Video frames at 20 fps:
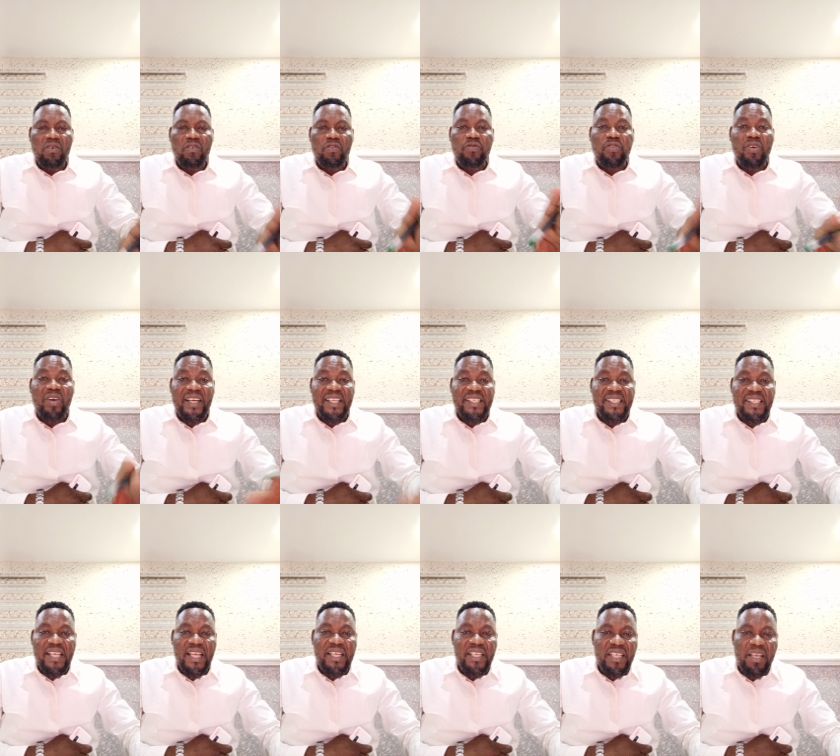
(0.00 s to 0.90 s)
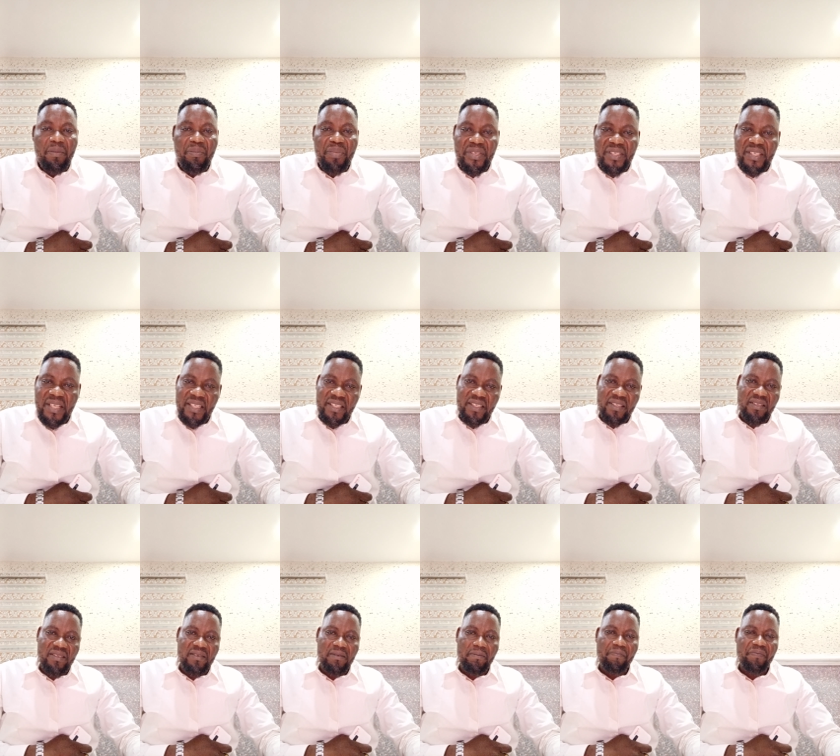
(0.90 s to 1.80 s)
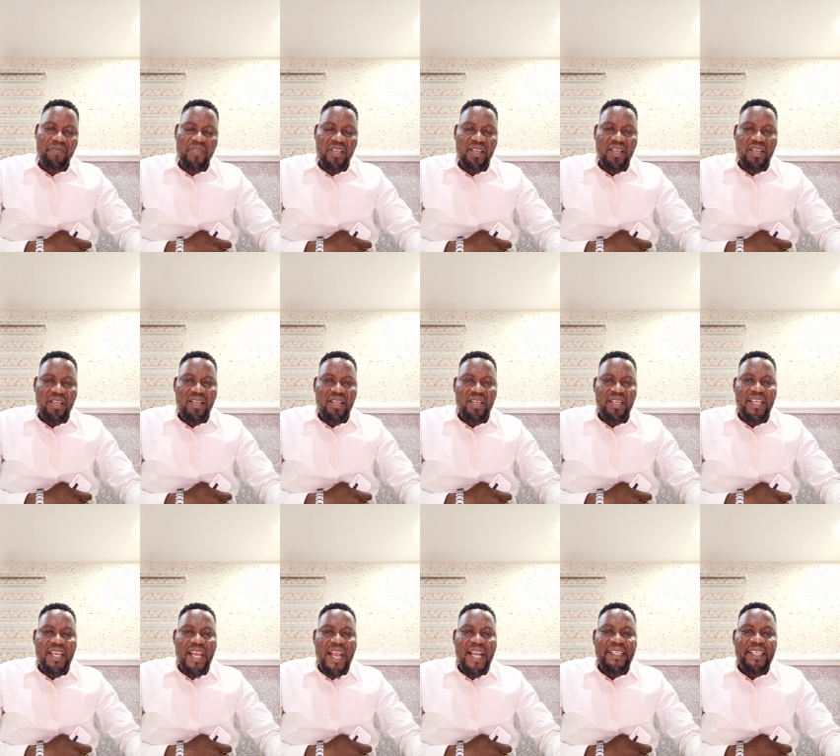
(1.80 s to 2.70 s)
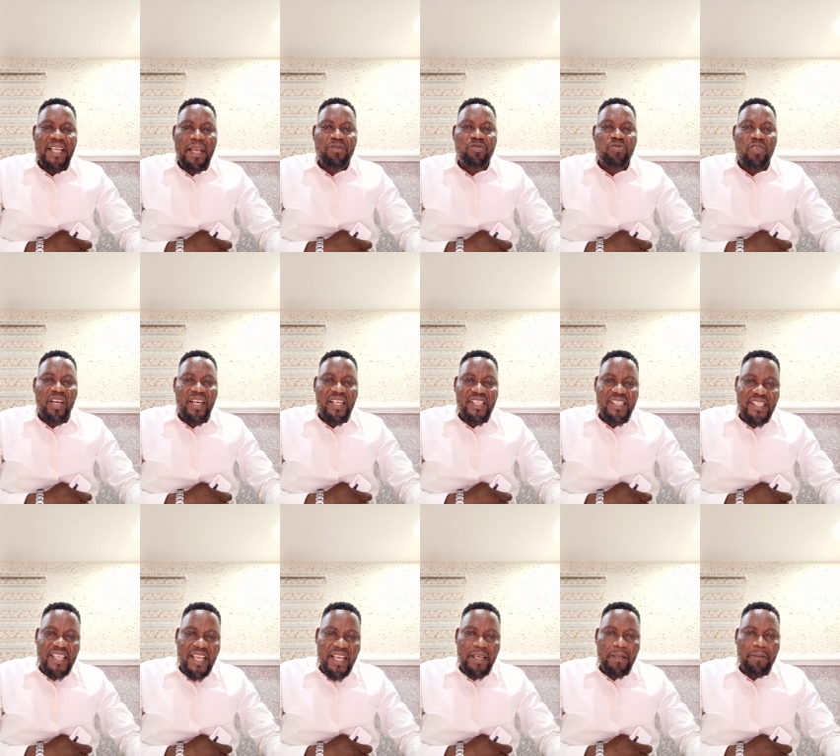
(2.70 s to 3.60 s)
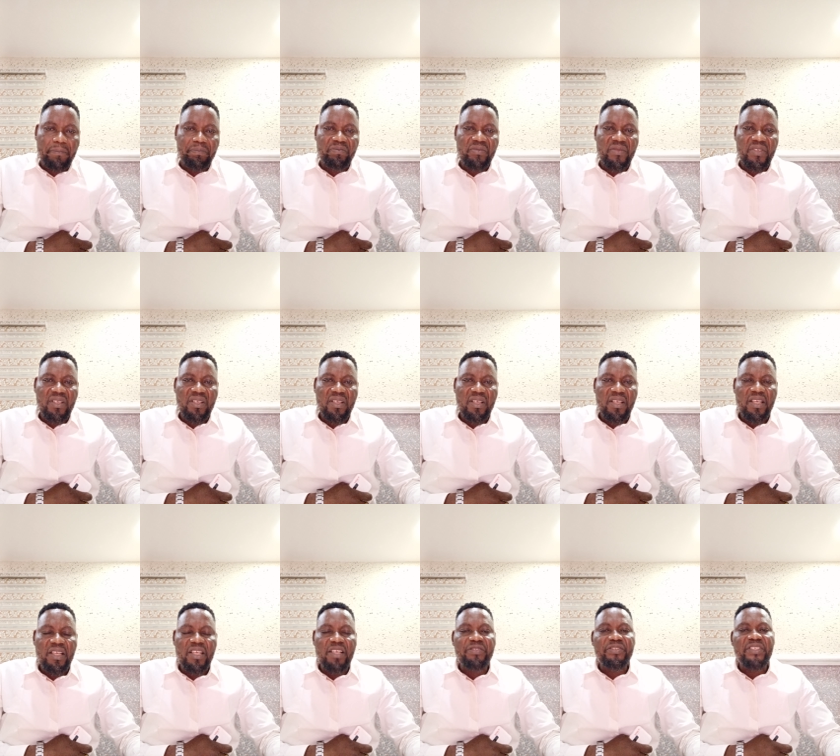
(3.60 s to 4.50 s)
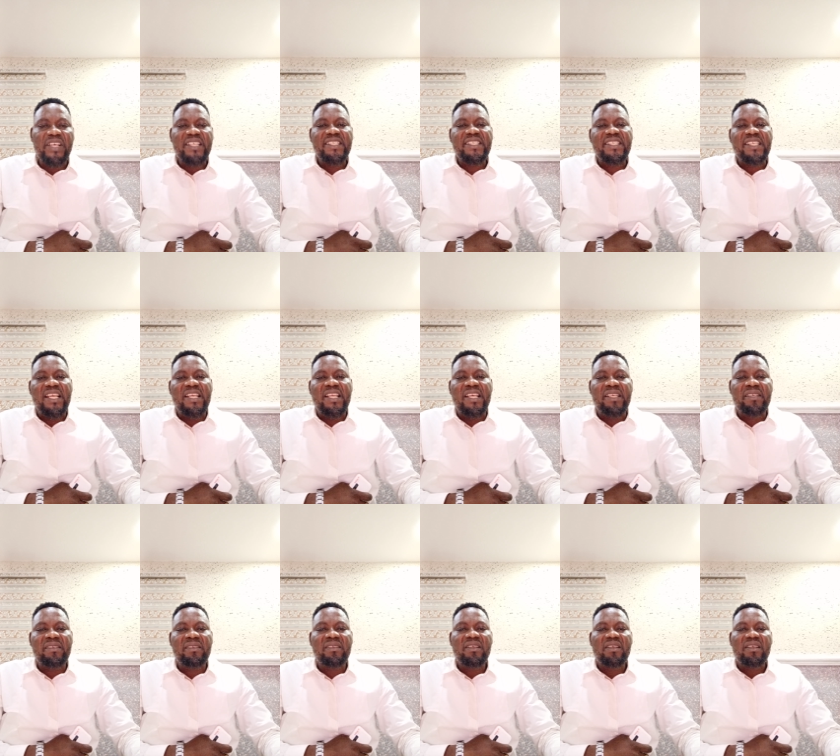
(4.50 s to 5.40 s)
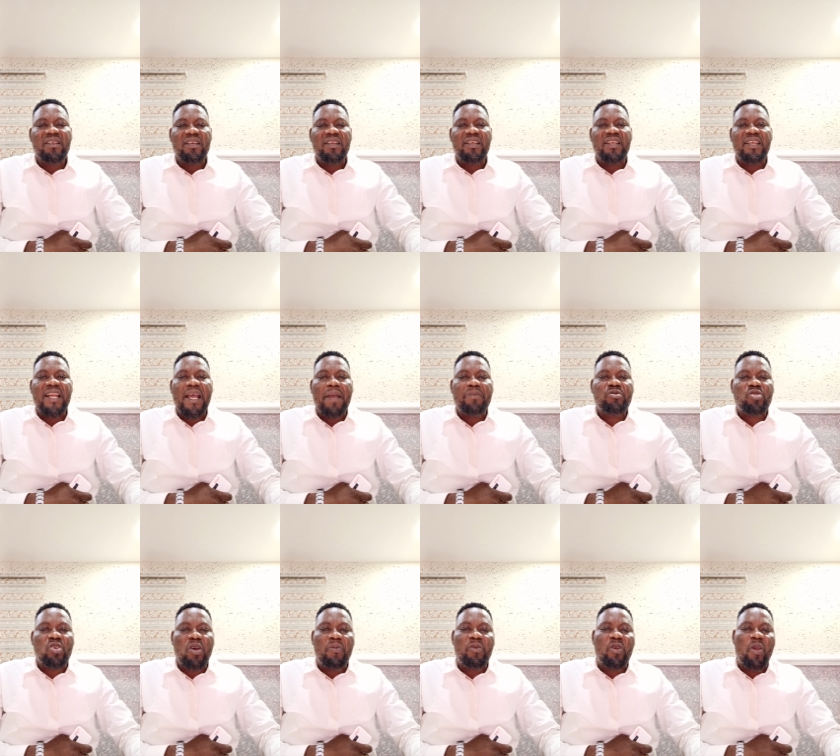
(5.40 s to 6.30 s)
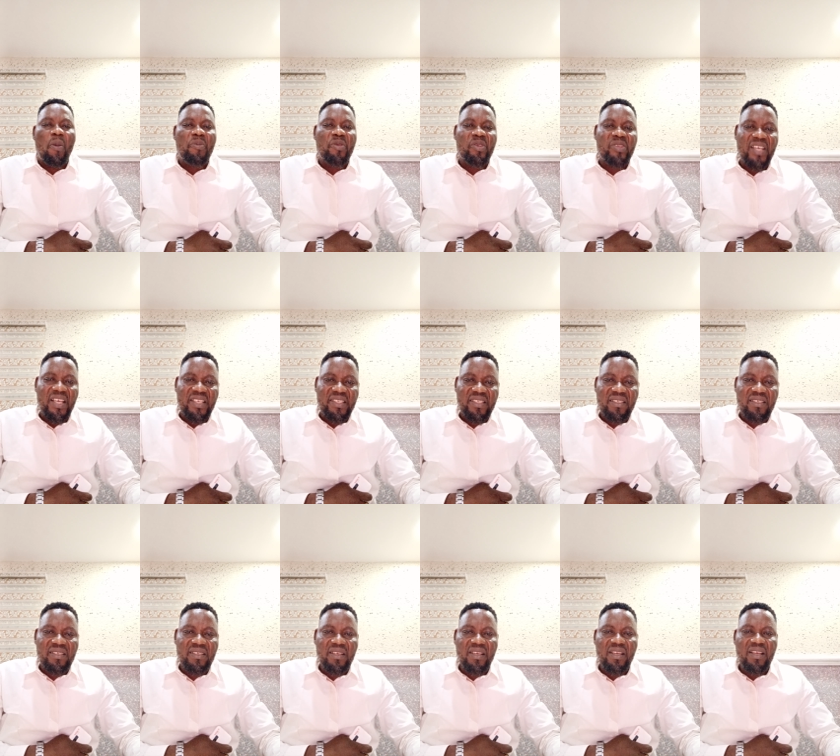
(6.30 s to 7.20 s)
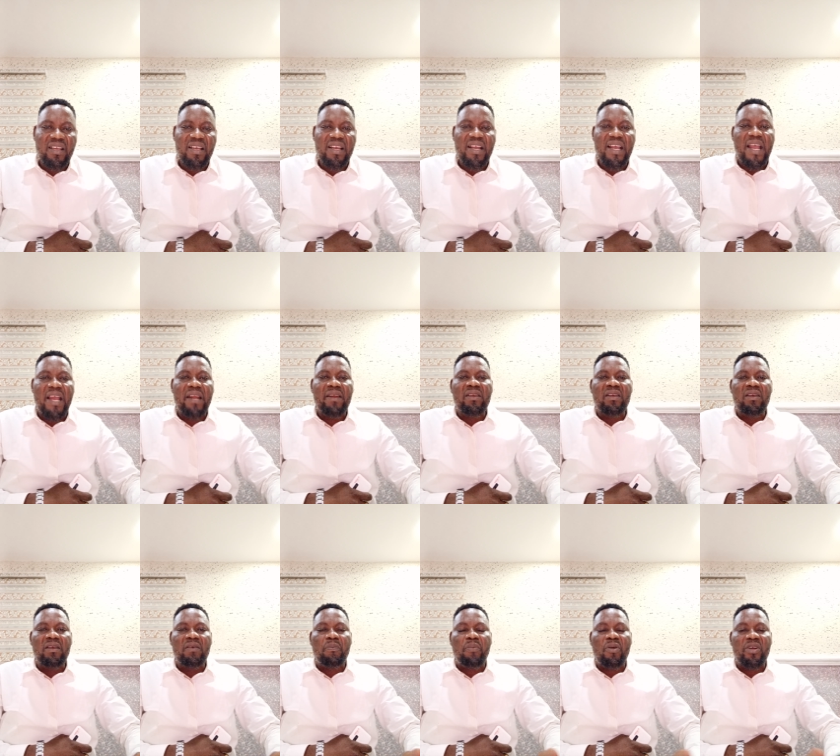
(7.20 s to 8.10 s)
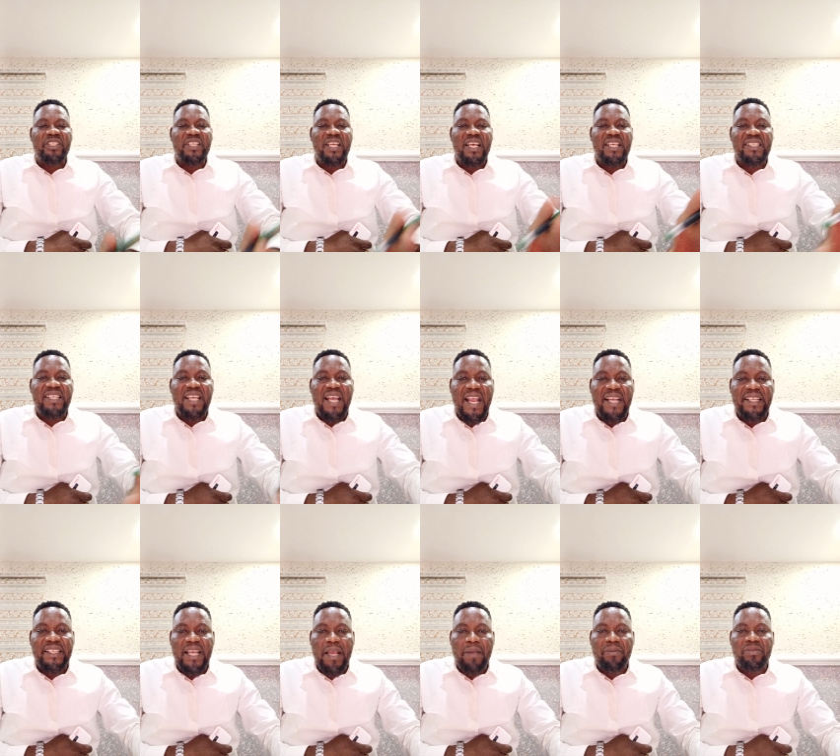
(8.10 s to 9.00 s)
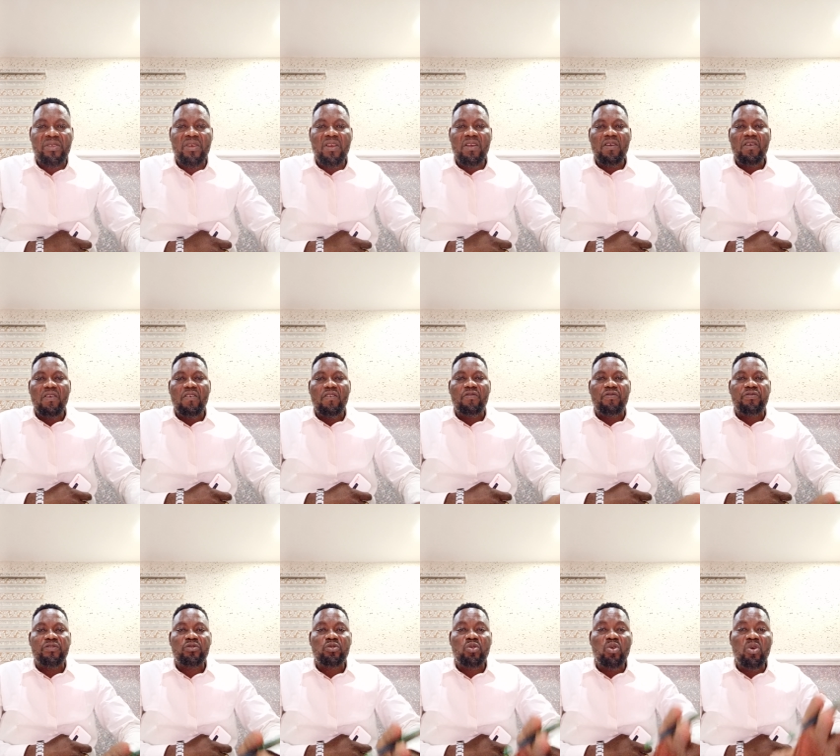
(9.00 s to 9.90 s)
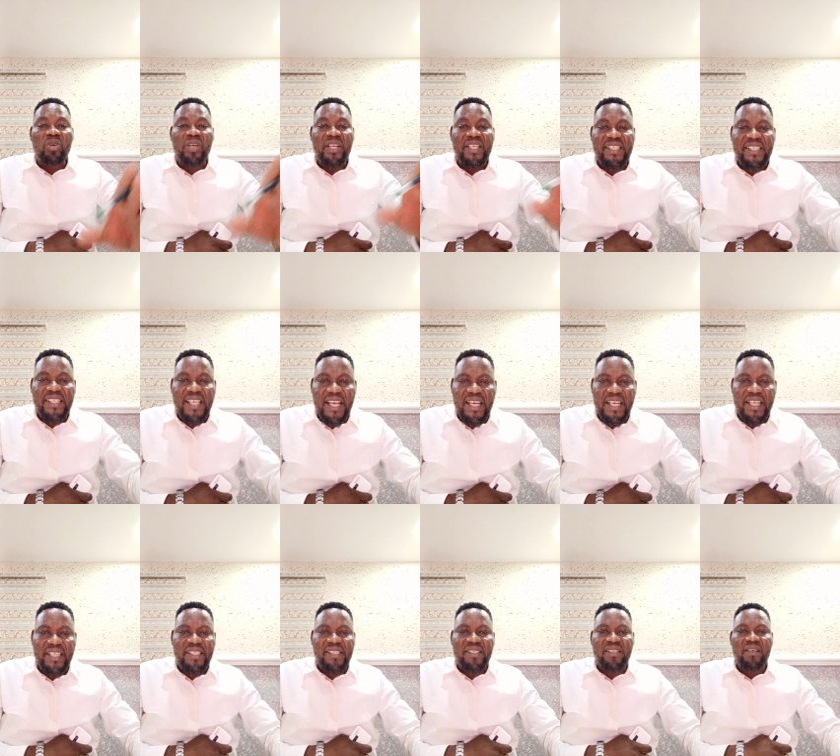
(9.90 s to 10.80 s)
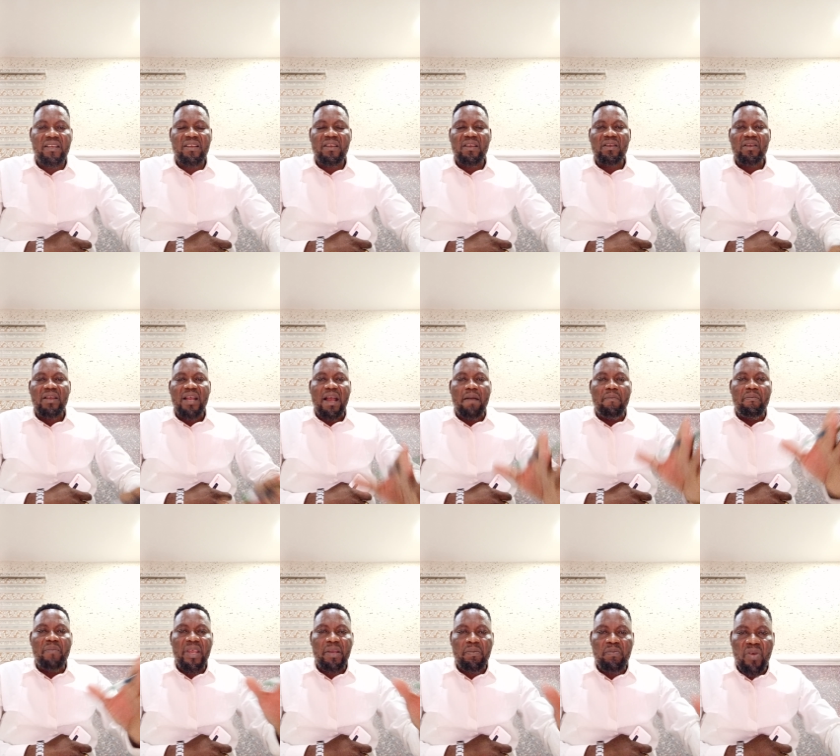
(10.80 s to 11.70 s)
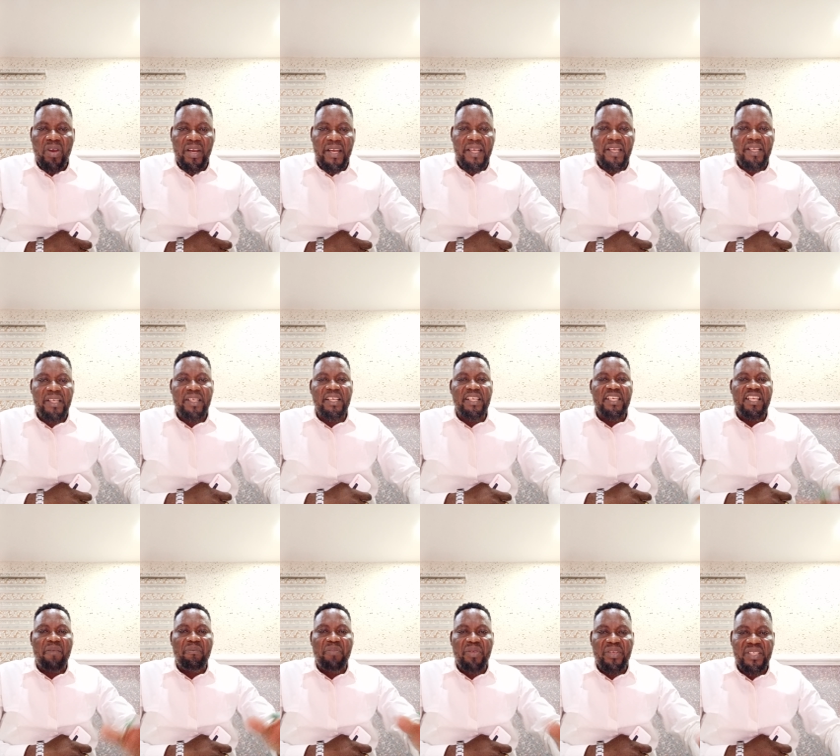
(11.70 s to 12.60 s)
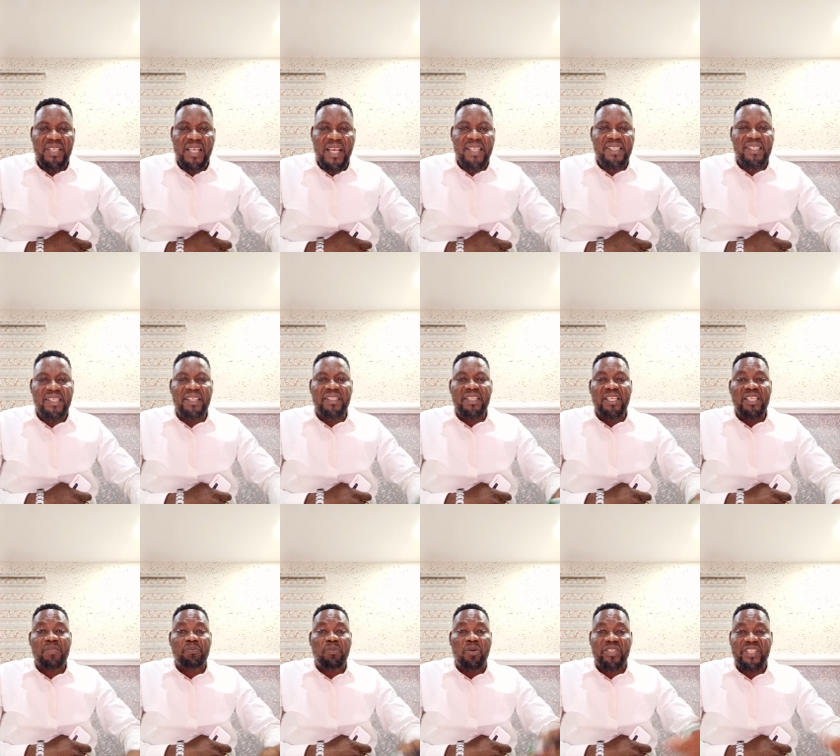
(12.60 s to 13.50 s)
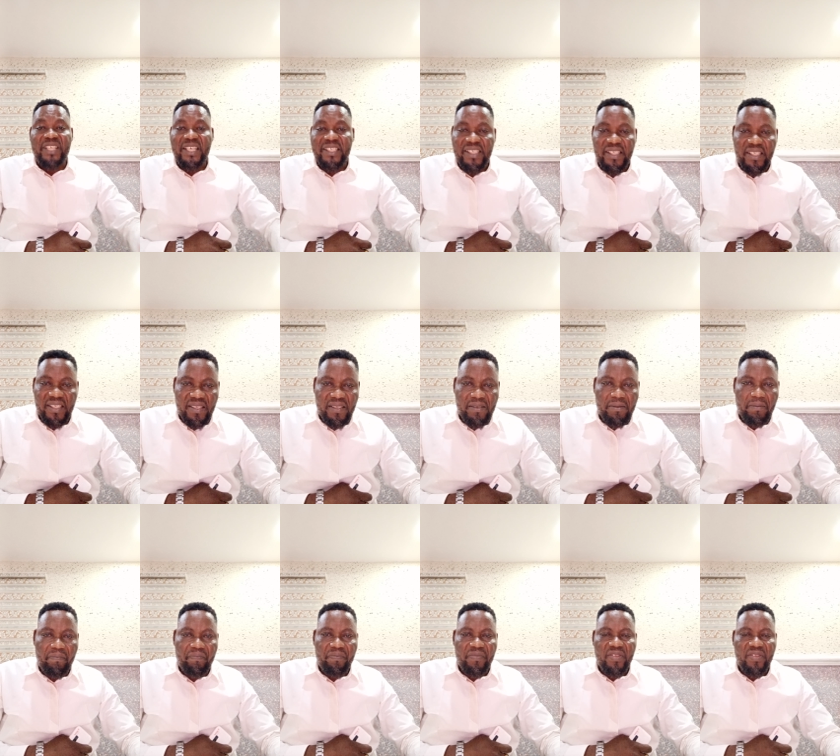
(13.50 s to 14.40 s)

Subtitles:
for resale in a business. The items for resale. If you are selling laptop computers and you purchase the items to resell it and make money in your business, it is purchases.